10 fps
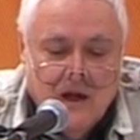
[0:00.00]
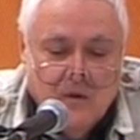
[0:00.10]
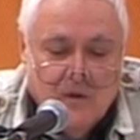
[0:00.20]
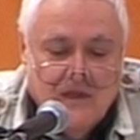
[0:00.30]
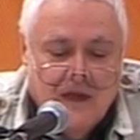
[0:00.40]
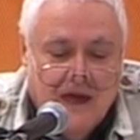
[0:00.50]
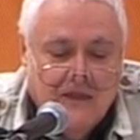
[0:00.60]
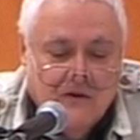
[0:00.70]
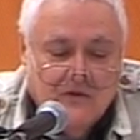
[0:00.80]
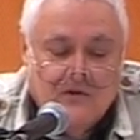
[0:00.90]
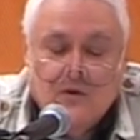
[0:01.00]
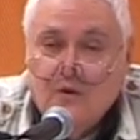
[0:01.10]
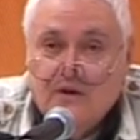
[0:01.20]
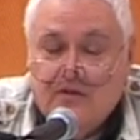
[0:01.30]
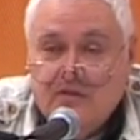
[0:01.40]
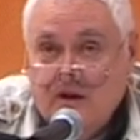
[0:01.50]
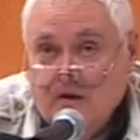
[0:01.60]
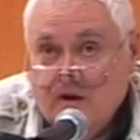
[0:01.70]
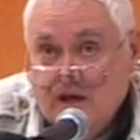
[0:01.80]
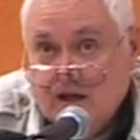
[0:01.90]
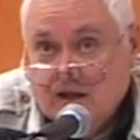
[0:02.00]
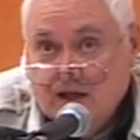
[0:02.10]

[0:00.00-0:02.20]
with others who, in theory at